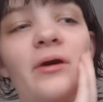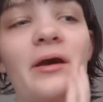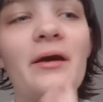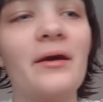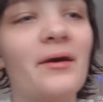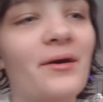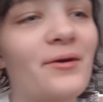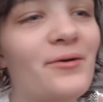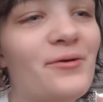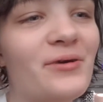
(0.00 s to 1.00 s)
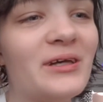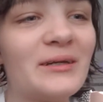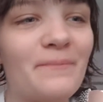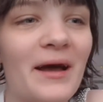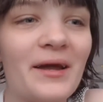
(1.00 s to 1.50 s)
who
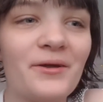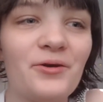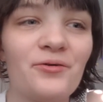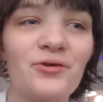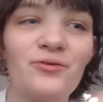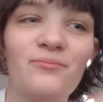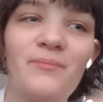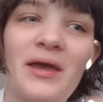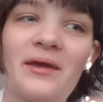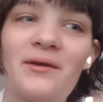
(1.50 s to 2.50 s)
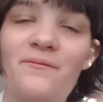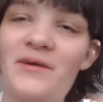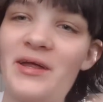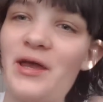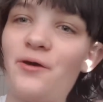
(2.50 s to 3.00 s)
inspired you to make
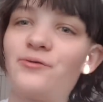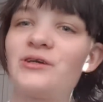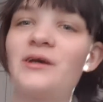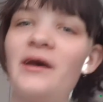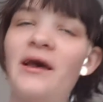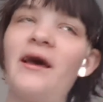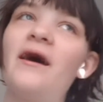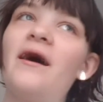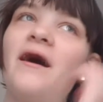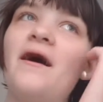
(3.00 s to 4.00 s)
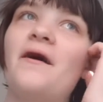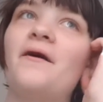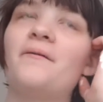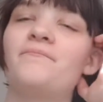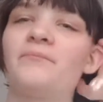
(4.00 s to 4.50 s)
videos?
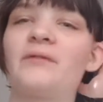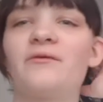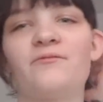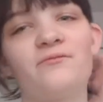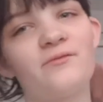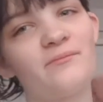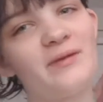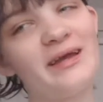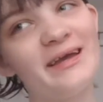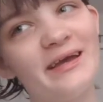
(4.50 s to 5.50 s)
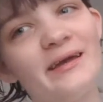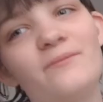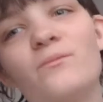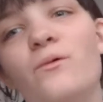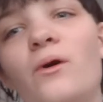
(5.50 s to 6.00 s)
For me, it
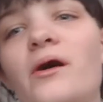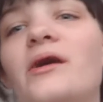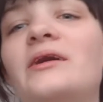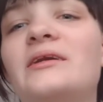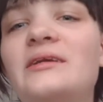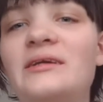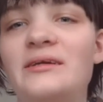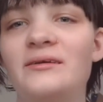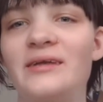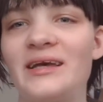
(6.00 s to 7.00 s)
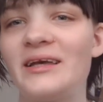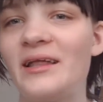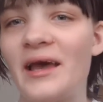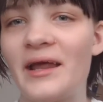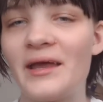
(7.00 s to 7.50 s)
was Tessa
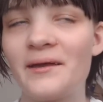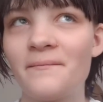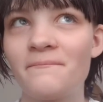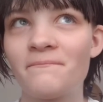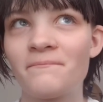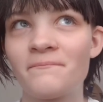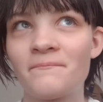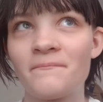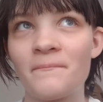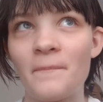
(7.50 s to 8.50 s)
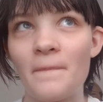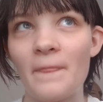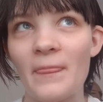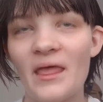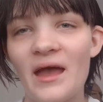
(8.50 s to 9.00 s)
Netting
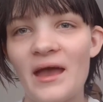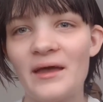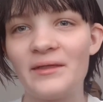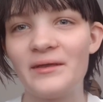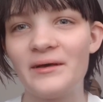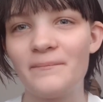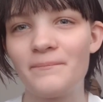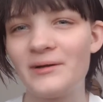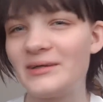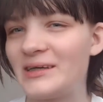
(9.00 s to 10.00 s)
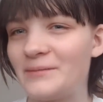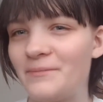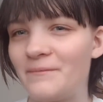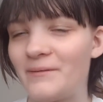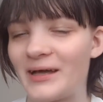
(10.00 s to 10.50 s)
and Princess
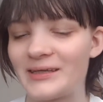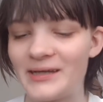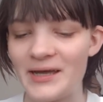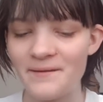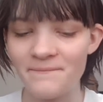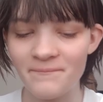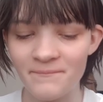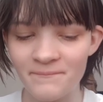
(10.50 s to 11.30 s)
Perplexity.